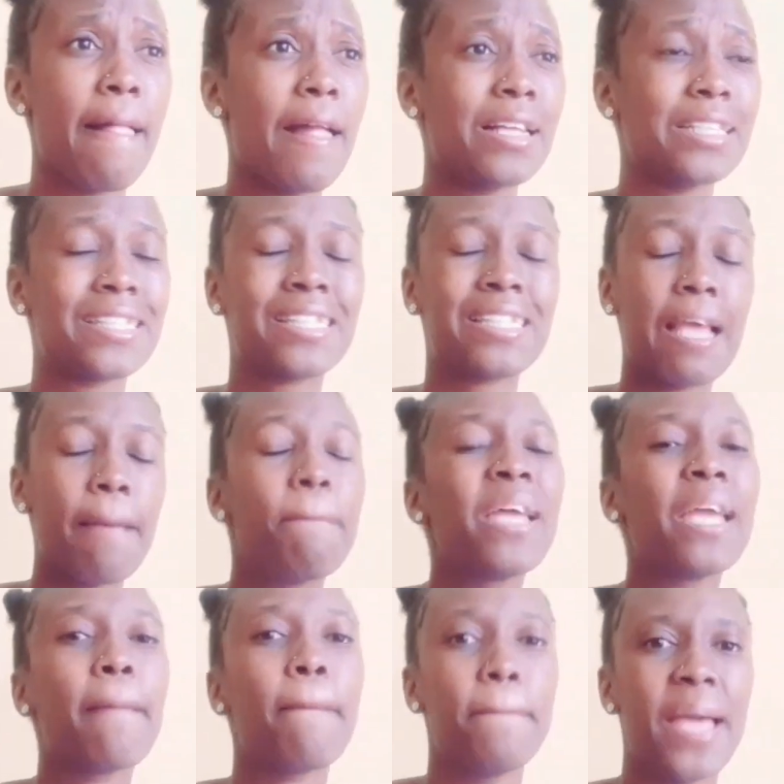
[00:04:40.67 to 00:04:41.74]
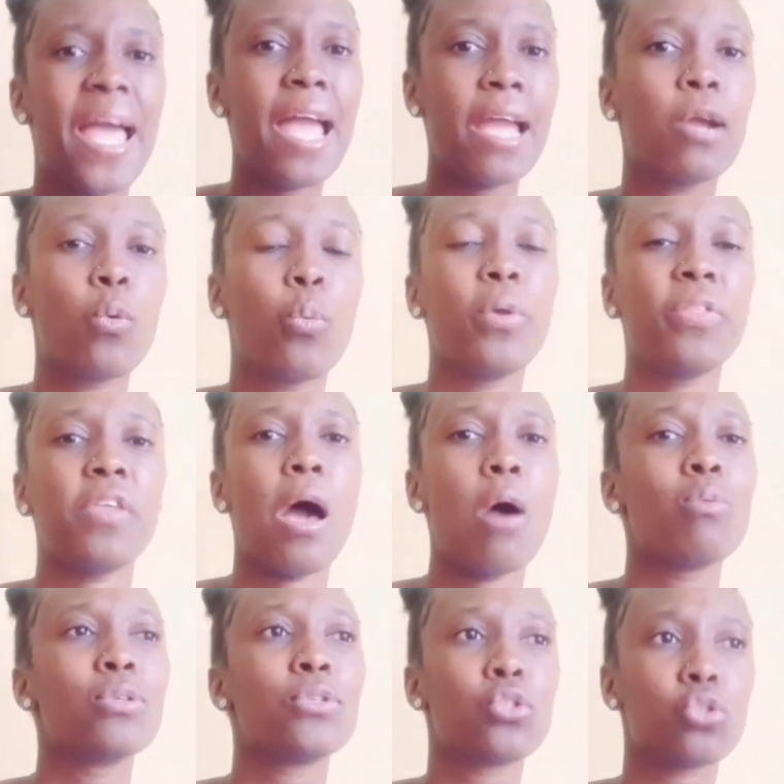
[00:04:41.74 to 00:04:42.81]
stepping back with
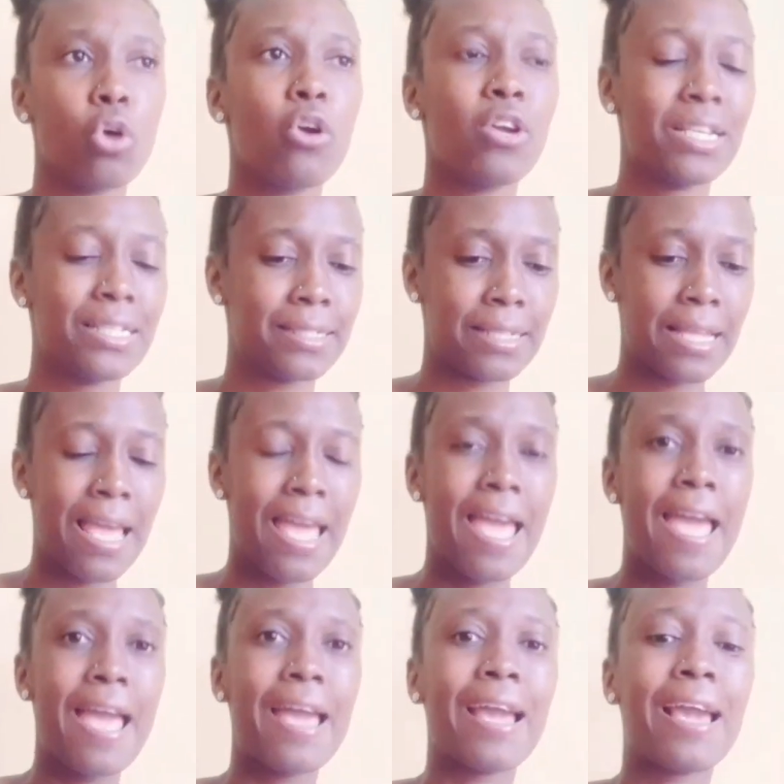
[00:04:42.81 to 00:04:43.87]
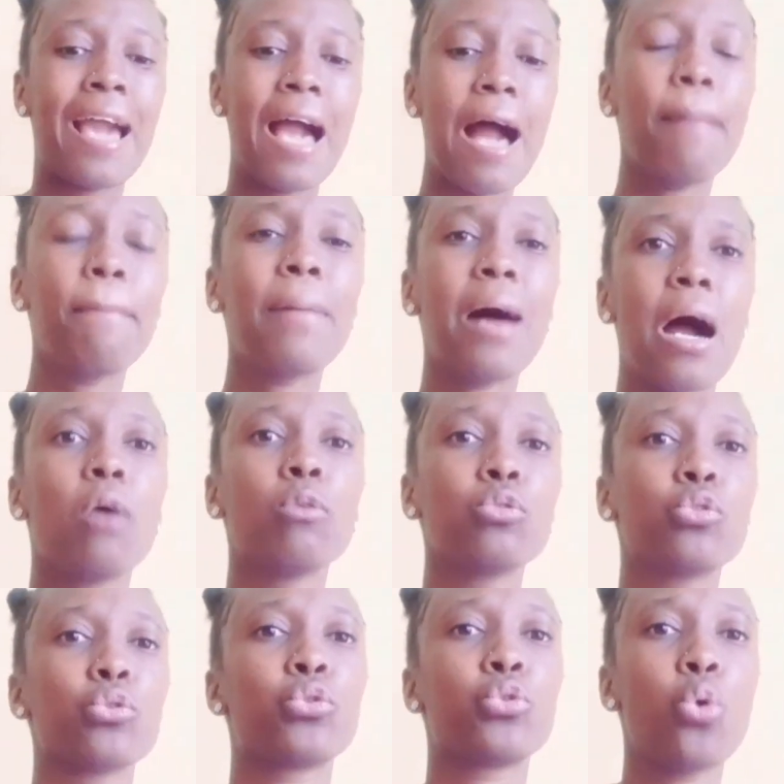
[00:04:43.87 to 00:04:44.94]
our stories. Come out,
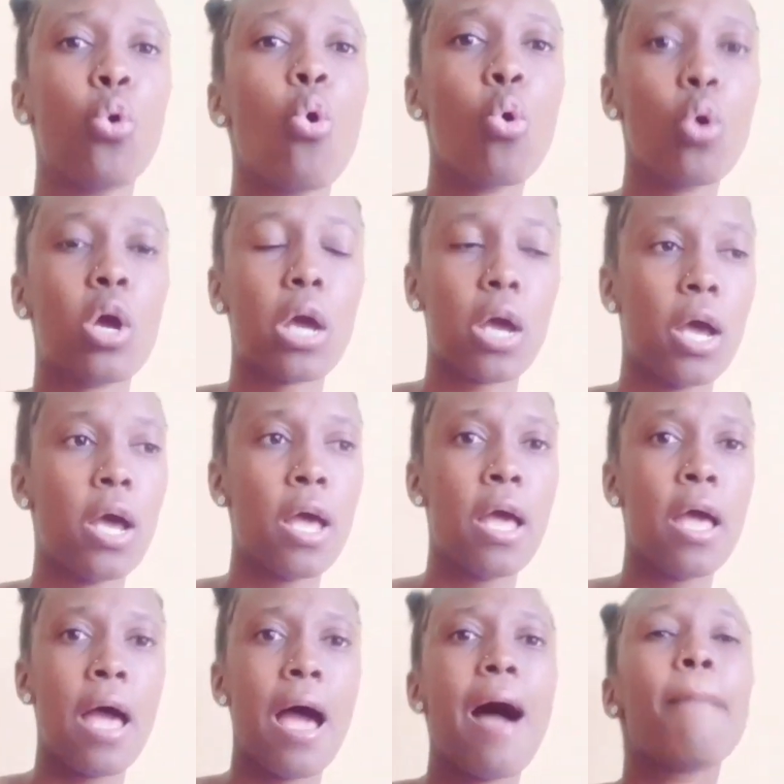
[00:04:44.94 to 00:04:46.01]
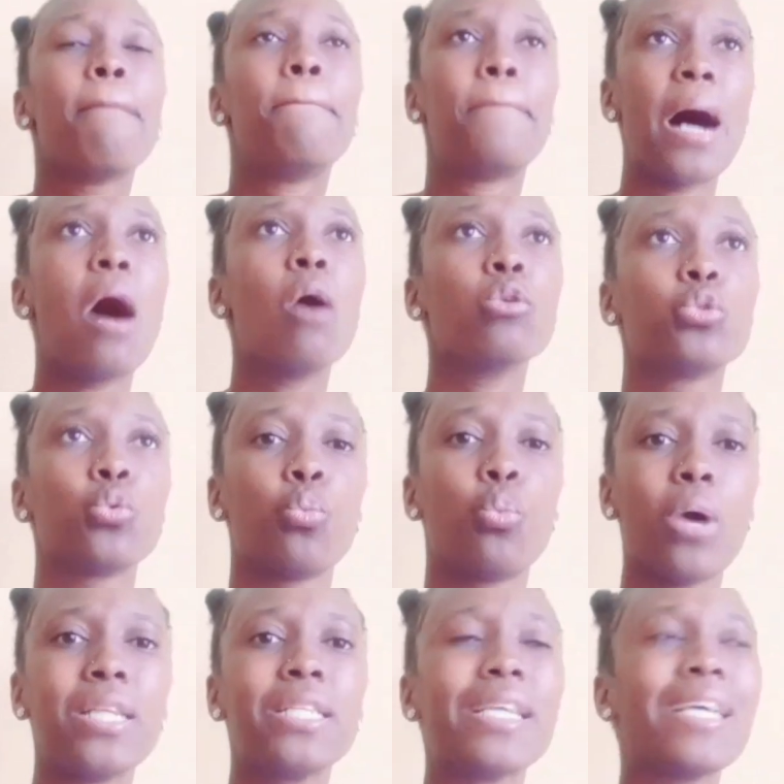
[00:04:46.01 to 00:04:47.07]
talk about
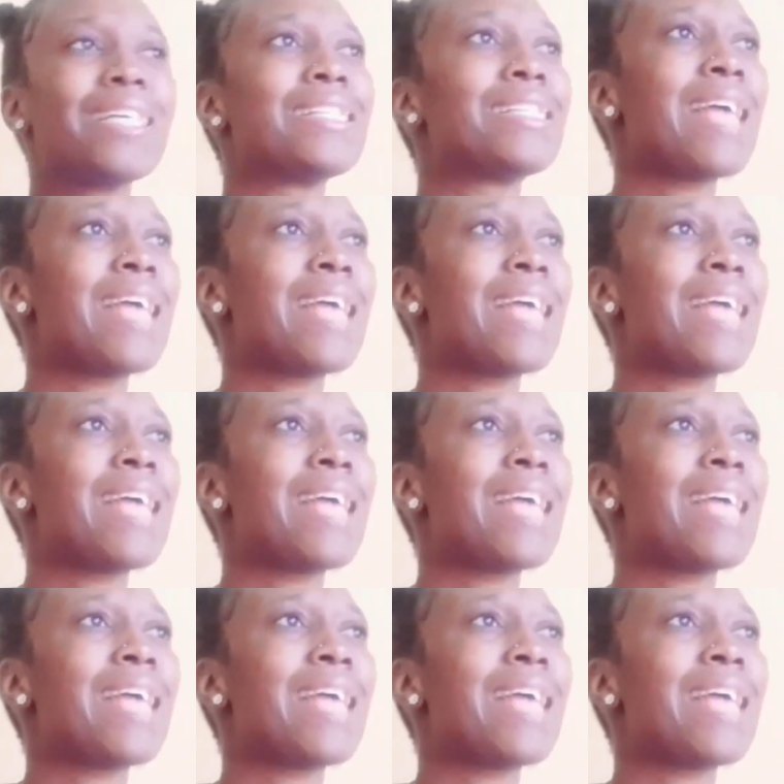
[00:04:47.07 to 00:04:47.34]
what is